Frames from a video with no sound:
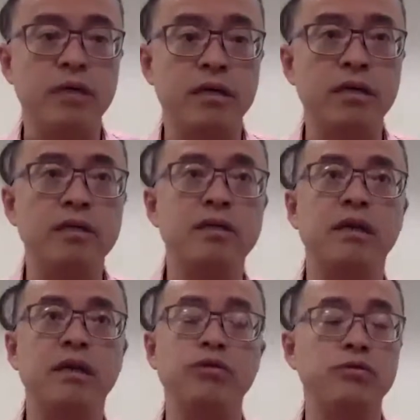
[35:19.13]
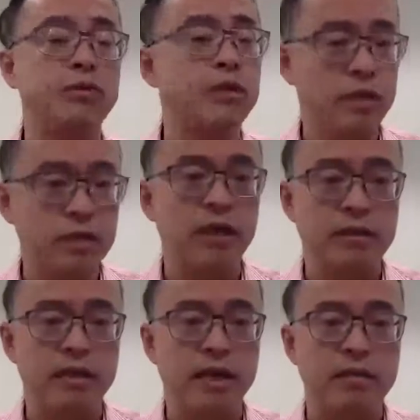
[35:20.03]
clearly going to be a leader
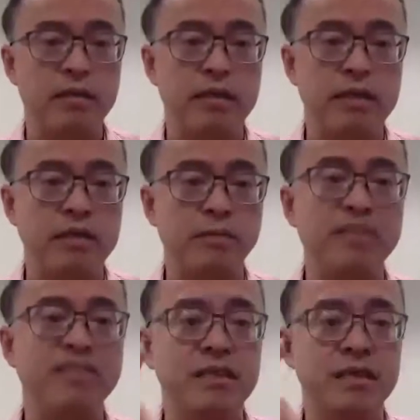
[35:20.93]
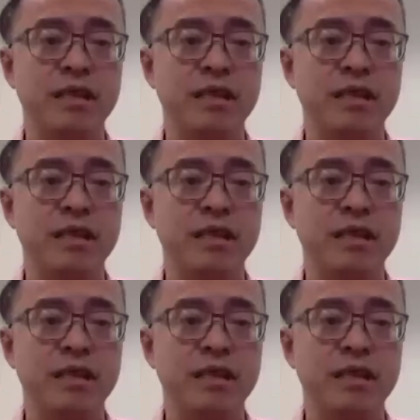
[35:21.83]
on that, in that space.